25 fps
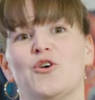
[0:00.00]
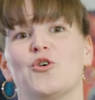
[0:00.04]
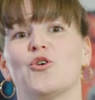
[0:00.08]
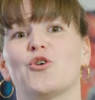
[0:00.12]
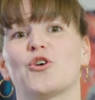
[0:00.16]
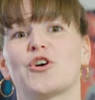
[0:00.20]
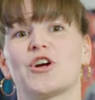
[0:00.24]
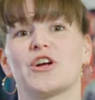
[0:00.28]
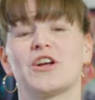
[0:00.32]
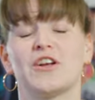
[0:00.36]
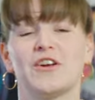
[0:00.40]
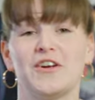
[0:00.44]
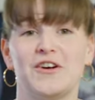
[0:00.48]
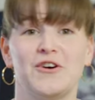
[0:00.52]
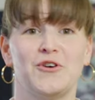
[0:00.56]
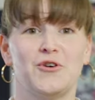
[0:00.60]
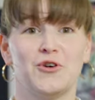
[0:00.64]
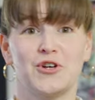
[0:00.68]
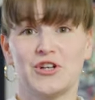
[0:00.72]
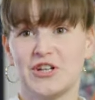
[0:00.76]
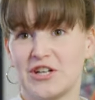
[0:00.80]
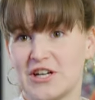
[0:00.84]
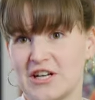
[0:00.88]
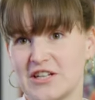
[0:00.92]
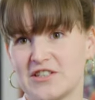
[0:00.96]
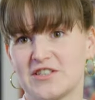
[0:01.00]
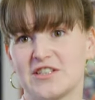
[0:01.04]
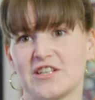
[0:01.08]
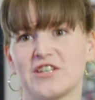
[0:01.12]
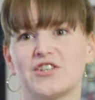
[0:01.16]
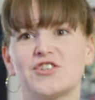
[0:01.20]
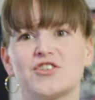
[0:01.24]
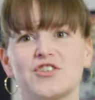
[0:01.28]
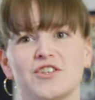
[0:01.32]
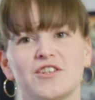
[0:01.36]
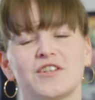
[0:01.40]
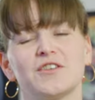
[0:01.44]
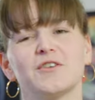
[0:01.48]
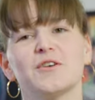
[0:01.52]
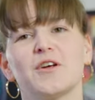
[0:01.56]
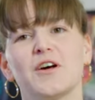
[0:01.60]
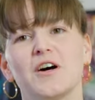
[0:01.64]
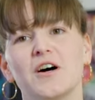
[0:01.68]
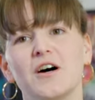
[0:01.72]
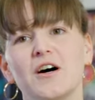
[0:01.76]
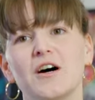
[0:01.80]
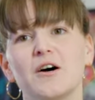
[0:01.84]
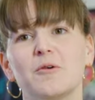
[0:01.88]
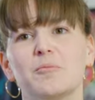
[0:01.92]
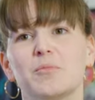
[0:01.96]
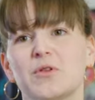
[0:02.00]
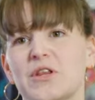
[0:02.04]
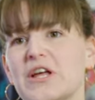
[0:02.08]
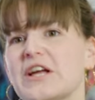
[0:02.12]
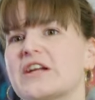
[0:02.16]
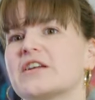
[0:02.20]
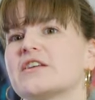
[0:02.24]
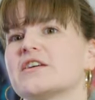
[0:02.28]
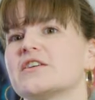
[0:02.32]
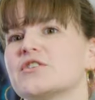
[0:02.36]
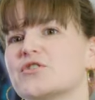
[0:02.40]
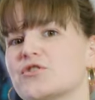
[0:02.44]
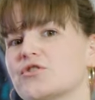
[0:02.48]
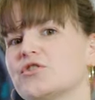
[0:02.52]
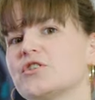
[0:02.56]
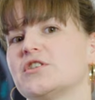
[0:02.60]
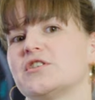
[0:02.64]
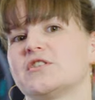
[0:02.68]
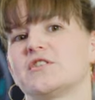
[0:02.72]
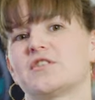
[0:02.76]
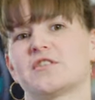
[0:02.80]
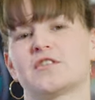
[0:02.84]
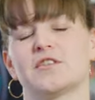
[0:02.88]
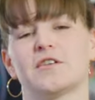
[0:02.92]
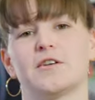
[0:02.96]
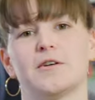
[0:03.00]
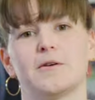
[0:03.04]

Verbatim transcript: orga organization uh, planting trees.